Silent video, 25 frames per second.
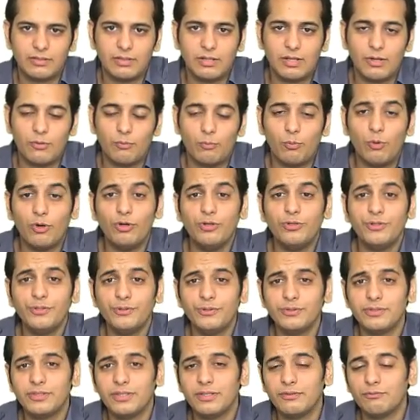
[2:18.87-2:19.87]
Now, what do
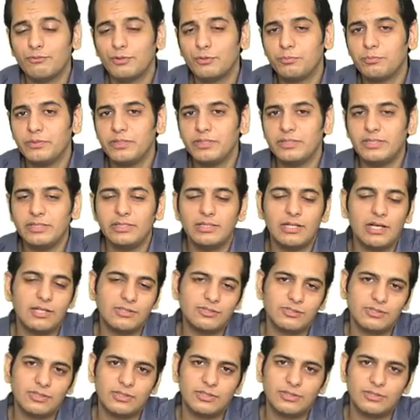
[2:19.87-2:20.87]
you think would be the
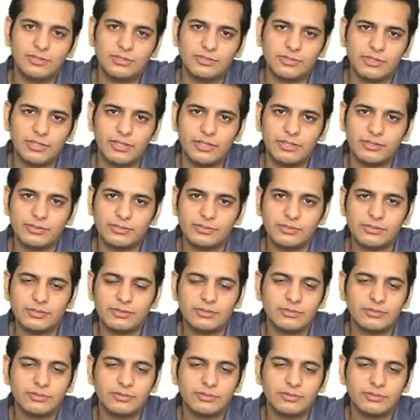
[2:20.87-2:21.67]
answer in this case?